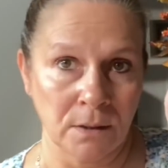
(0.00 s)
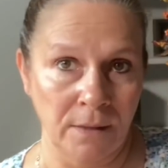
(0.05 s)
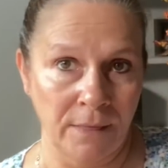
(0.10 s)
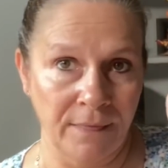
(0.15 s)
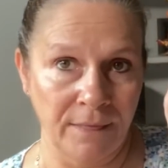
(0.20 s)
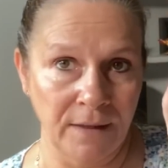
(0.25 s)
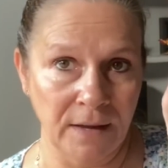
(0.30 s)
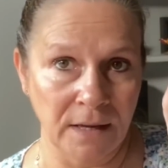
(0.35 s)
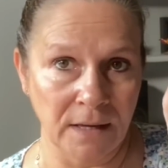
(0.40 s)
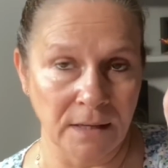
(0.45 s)

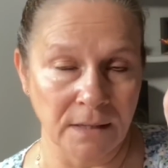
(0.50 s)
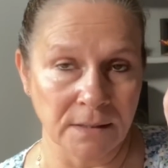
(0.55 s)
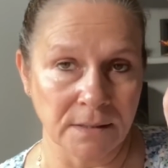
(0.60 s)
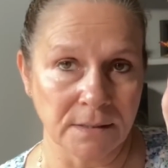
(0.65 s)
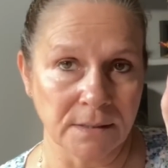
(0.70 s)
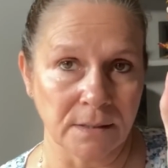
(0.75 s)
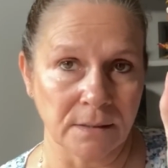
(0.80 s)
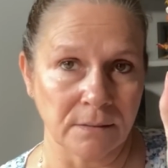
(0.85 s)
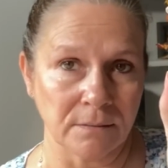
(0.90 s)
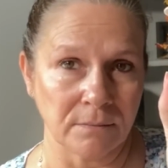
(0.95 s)

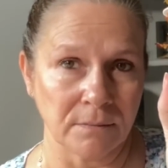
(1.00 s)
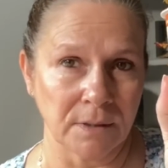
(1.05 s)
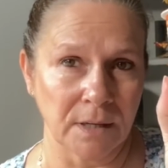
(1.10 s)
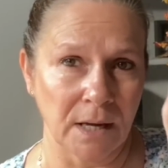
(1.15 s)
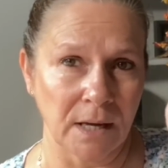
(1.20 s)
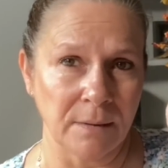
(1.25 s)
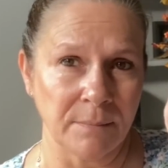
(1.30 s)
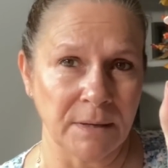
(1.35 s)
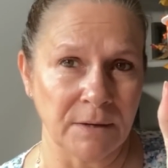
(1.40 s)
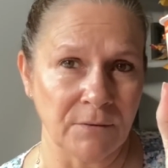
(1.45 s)
these
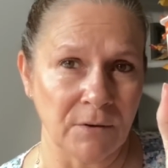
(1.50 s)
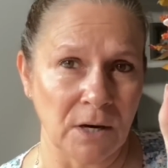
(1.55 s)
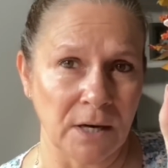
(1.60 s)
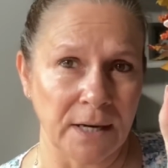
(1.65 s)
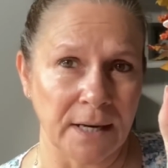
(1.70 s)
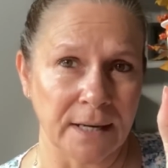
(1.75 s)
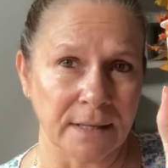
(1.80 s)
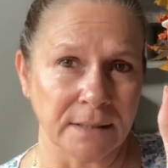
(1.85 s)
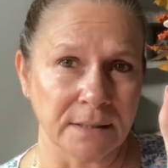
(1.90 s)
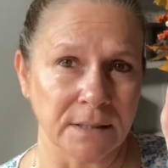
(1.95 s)
came in
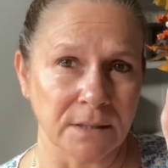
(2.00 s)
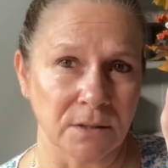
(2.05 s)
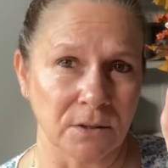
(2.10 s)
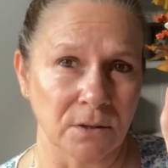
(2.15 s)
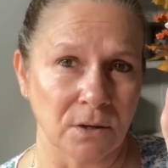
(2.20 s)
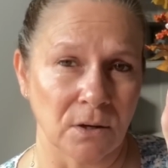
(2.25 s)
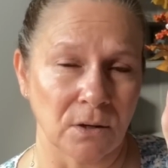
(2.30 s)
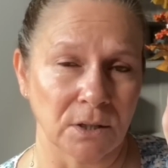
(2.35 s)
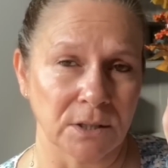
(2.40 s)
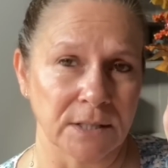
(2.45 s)
really handy on
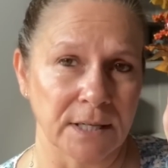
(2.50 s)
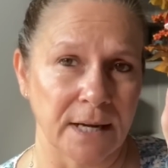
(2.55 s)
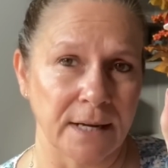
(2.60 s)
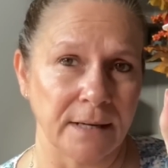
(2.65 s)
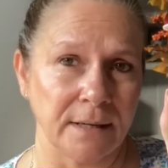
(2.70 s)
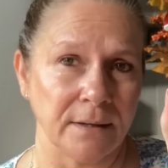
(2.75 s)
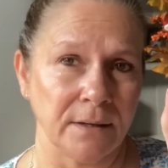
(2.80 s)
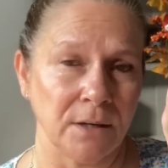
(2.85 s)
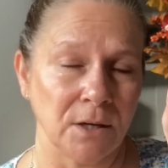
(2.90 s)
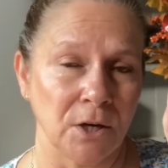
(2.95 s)

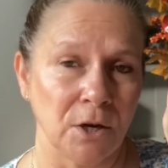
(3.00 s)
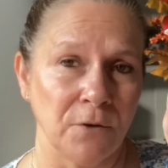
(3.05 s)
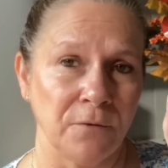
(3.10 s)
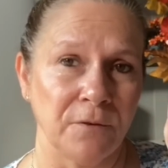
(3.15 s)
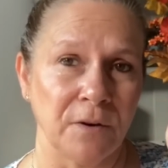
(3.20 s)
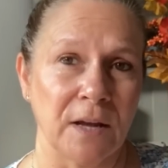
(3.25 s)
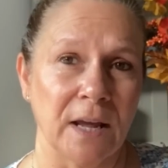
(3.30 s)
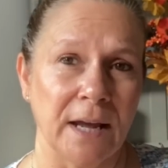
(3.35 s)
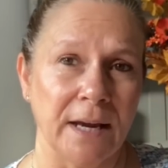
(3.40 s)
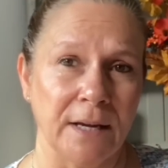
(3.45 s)
holiday, you know,
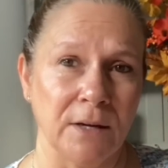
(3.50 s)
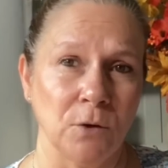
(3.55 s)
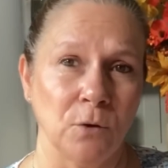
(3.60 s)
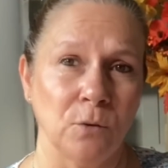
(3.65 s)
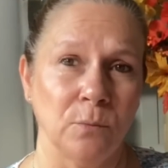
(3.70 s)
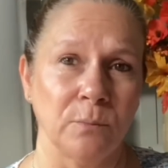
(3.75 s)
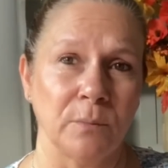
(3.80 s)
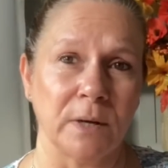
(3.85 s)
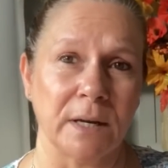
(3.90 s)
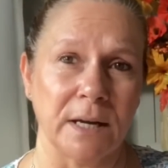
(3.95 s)
for getting
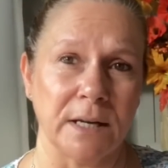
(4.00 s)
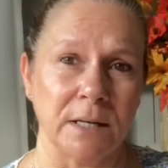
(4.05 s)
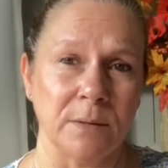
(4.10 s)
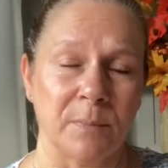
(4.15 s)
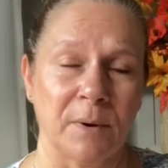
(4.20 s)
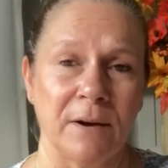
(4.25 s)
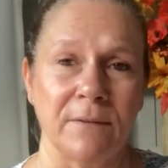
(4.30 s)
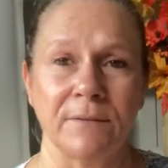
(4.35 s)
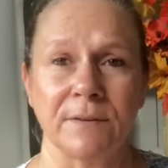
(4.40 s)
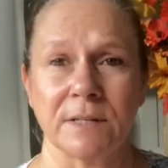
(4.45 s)
up, getting your
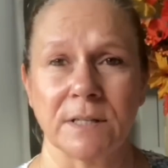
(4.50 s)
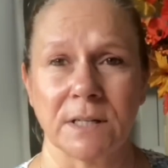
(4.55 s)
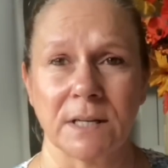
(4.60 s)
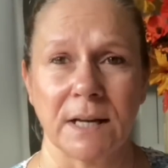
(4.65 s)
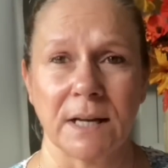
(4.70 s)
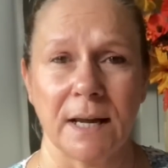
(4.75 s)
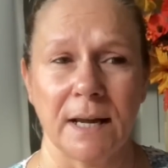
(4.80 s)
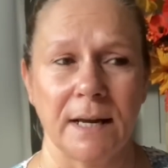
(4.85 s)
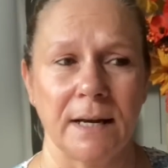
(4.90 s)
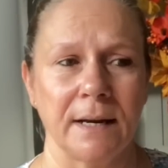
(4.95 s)
breakfast and
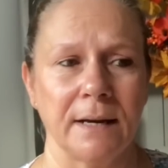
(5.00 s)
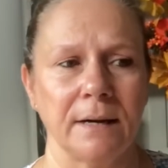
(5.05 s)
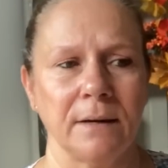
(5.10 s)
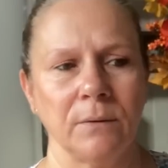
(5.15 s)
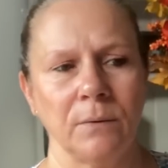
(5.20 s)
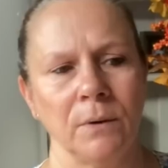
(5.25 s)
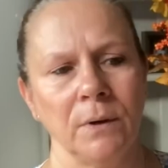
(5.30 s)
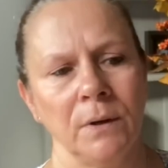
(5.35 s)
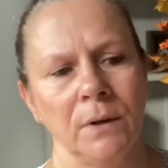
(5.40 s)
getting out.